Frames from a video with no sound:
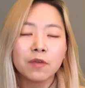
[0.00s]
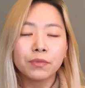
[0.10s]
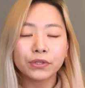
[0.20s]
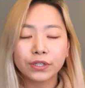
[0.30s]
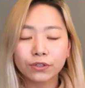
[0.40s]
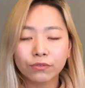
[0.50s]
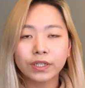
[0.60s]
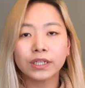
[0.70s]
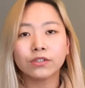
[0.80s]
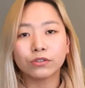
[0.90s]
But in
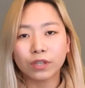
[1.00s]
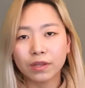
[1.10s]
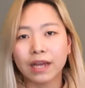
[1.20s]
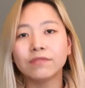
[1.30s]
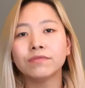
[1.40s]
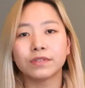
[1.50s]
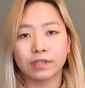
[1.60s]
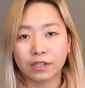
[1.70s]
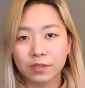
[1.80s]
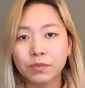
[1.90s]
Korean, you can
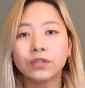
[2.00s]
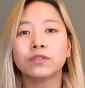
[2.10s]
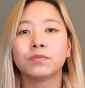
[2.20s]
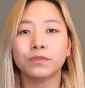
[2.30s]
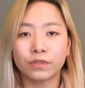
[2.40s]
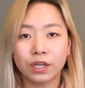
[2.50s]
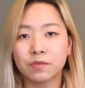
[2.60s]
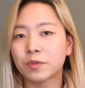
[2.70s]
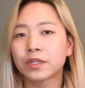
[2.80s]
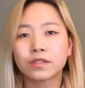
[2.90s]
emphasize multiple
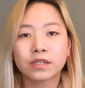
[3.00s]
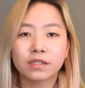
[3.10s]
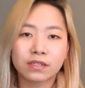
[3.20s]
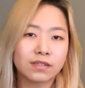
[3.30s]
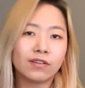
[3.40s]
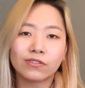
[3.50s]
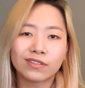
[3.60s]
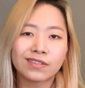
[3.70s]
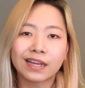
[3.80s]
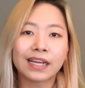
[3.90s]
times because it's not
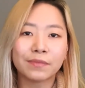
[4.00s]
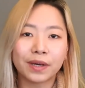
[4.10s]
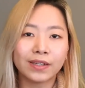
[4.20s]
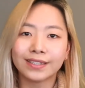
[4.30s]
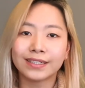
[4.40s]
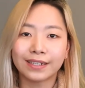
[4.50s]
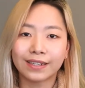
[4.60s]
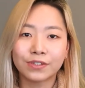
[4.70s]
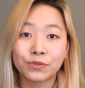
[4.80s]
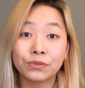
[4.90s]
the same idea
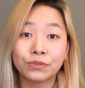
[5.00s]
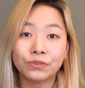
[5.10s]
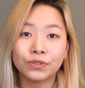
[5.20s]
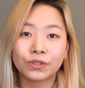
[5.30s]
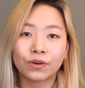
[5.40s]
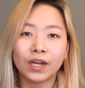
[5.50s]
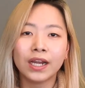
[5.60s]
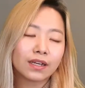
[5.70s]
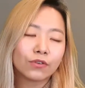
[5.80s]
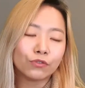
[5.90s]
at all, all
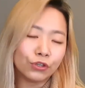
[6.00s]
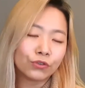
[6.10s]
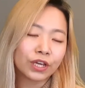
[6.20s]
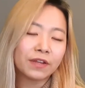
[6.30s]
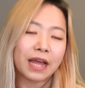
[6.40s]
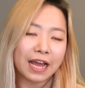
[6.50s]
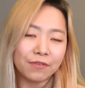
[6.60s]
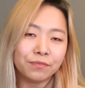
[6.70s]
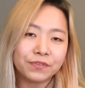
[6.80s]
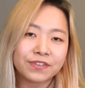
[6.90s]
right? You can
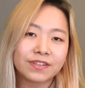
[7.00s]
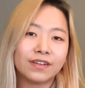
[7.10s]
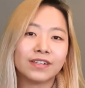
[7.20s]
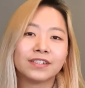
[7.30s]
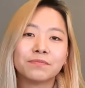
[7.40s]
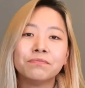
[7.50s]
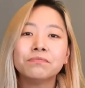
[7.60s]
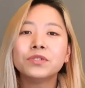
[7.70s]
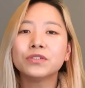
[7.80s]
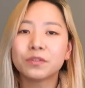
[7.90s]
emphasize
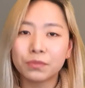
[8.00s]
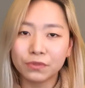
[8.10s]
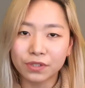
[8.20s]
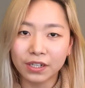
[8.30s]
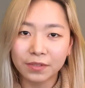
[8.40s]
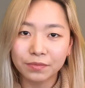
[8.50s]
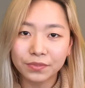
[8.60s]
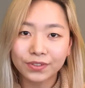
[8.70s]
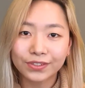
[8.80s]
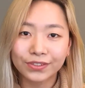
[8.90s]
multiple
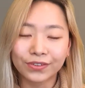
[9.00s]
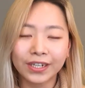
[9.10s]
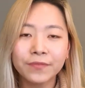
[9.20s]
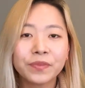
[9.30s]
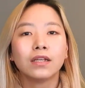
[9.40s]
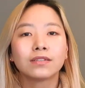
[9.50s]
times, all right?